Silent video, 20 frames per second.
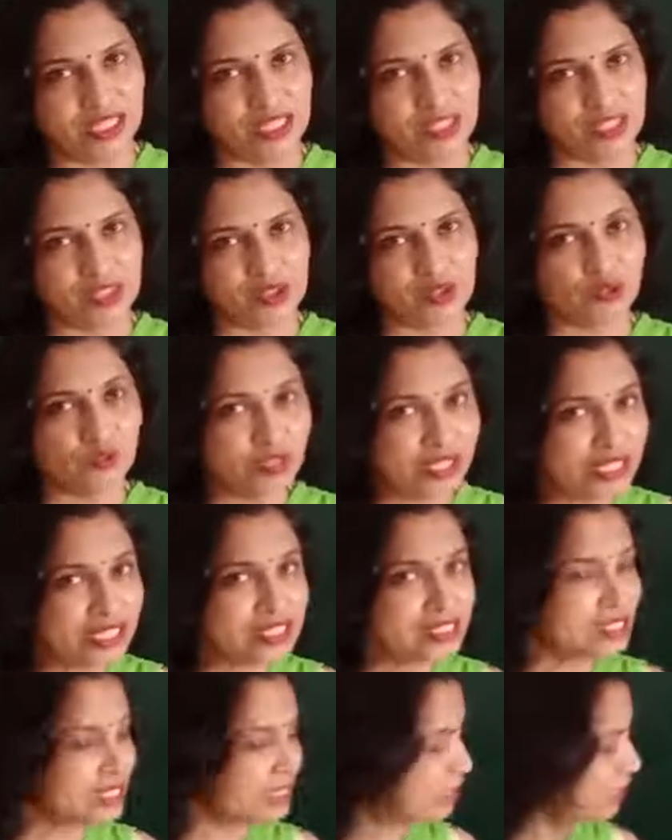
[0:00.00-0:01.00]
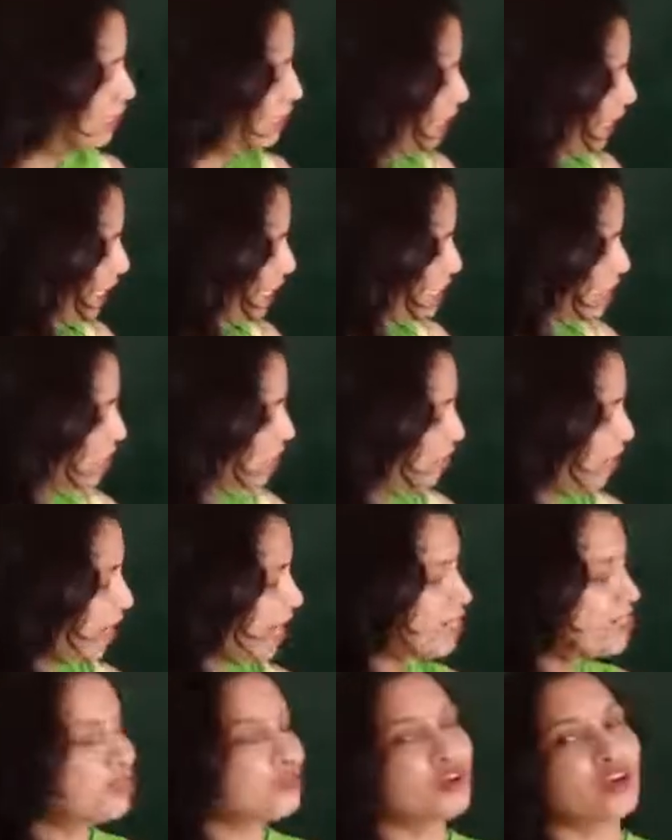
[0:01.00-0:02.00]
So we can see the next
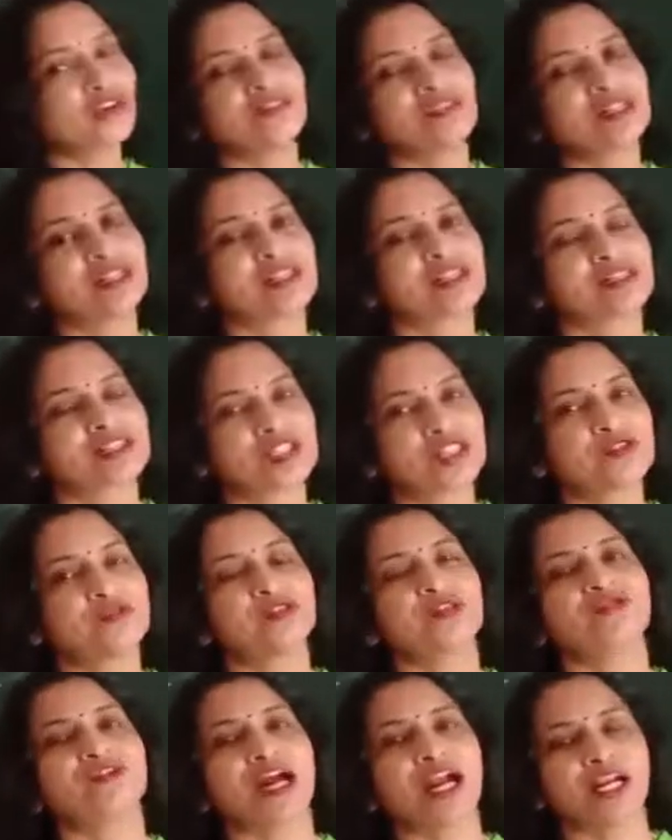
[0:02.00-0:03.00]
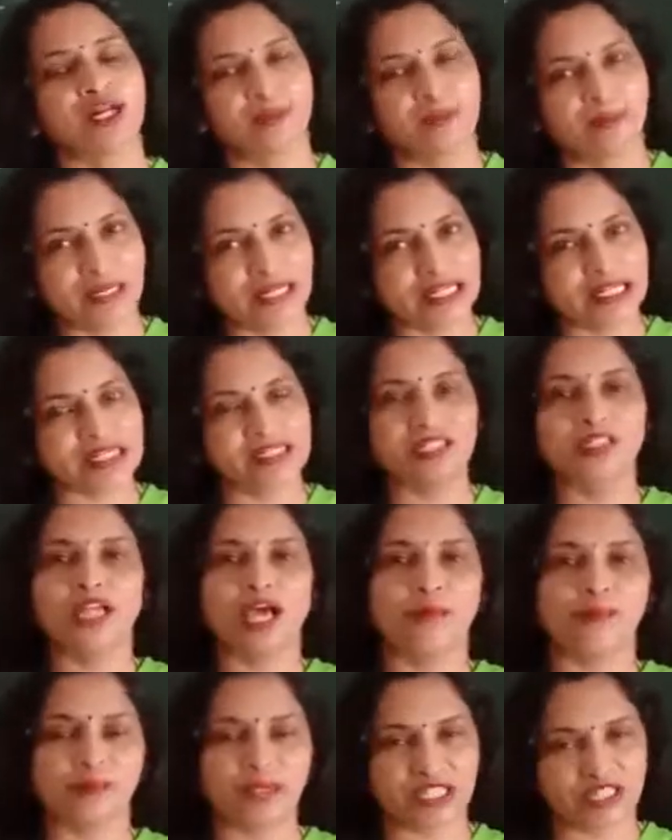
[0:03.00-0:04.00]
factor on this resistance of the wire depend is the
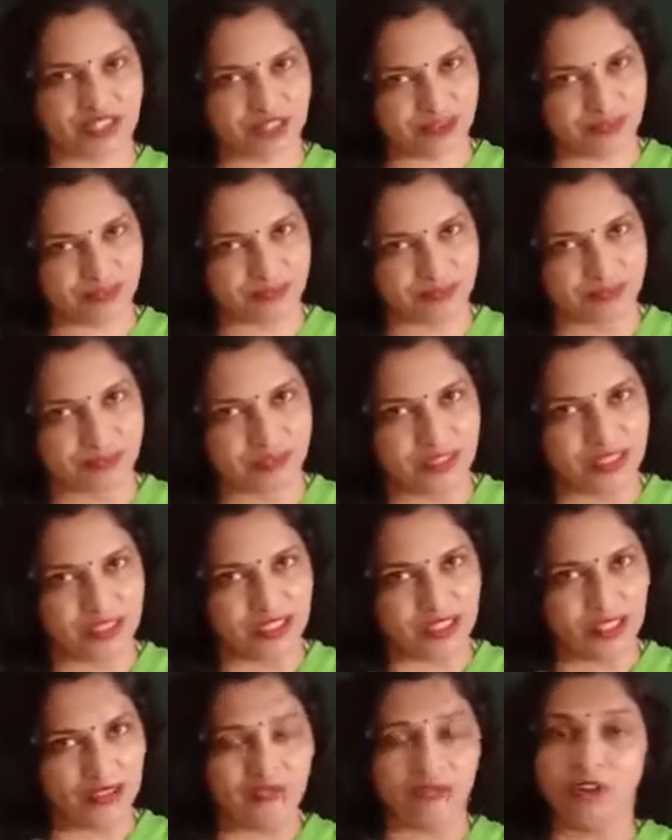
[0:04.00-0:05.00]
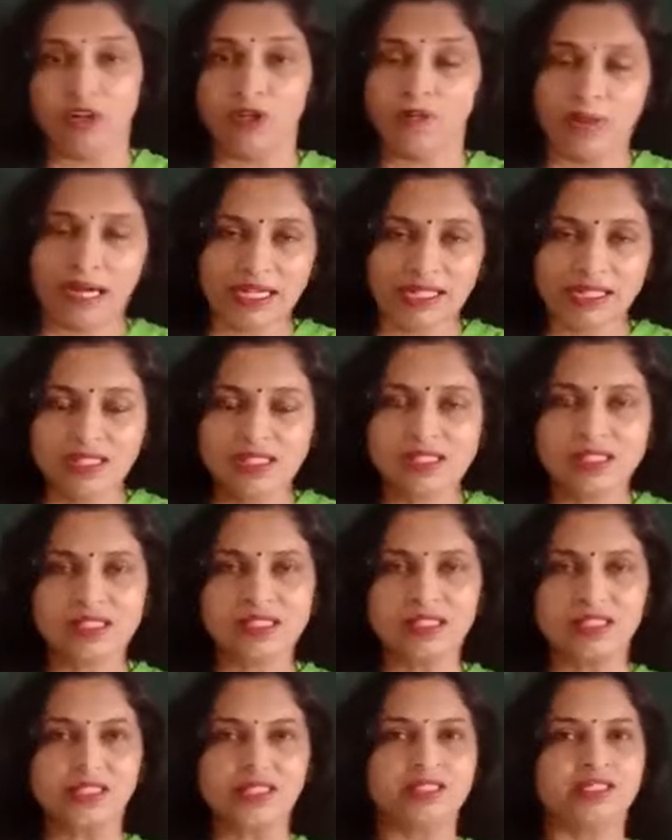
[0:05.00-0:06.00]
temperature. For metals,
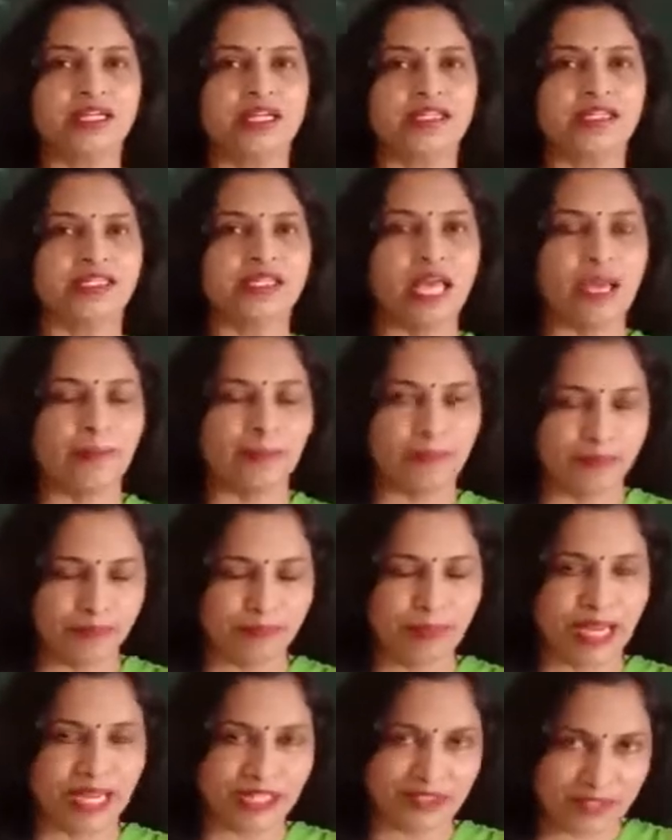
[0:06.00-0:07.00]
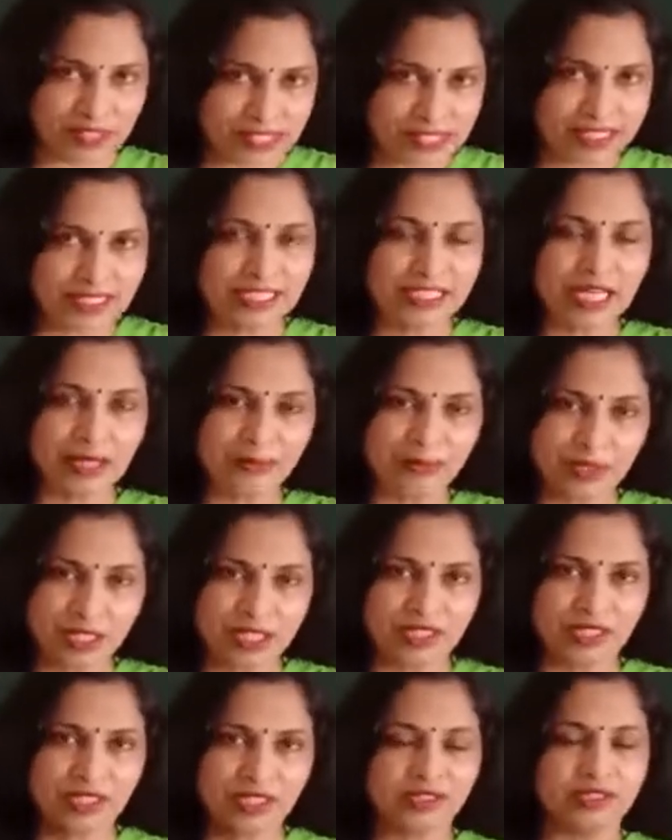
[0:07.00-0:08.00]
by increasing the
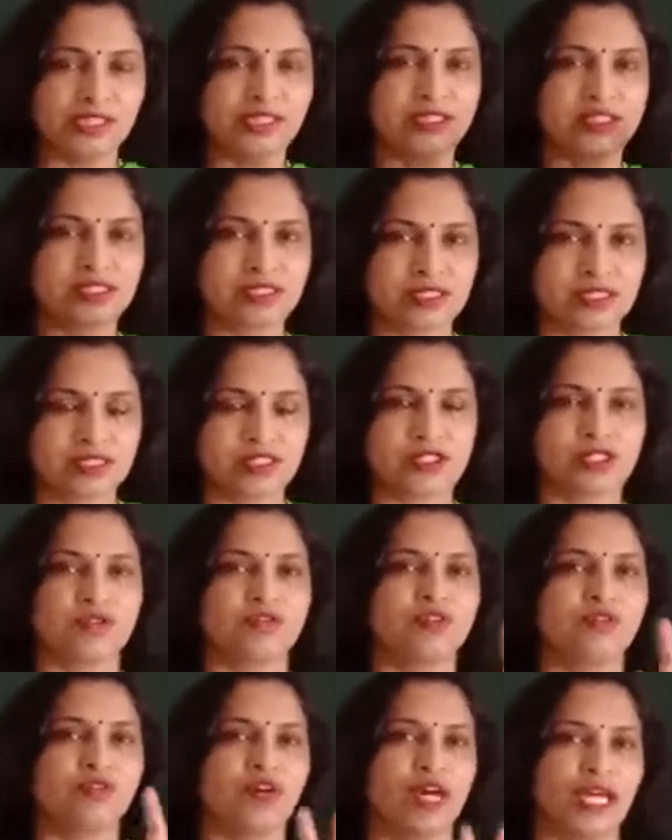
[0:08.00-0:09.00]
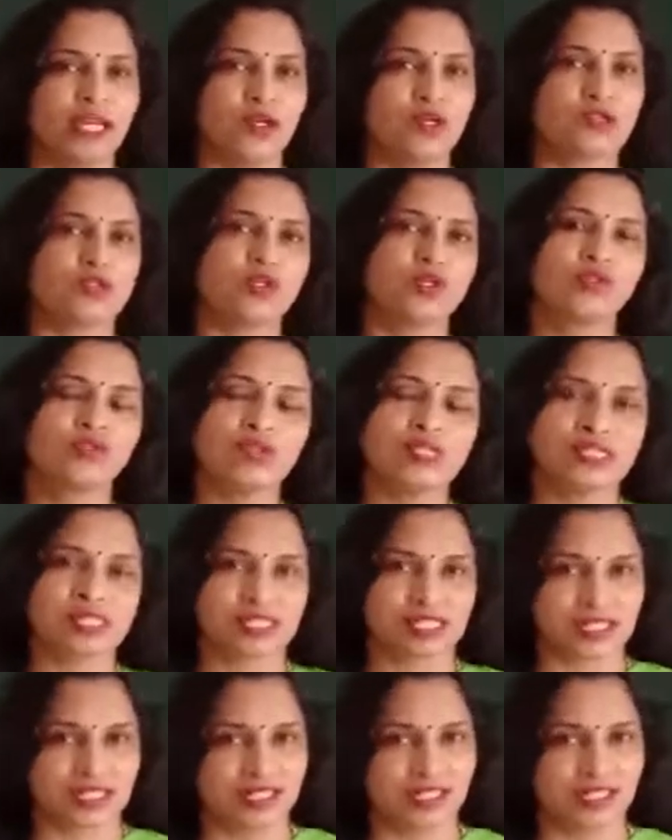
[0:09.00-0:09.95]
temperature, the resistance of the wire also increases.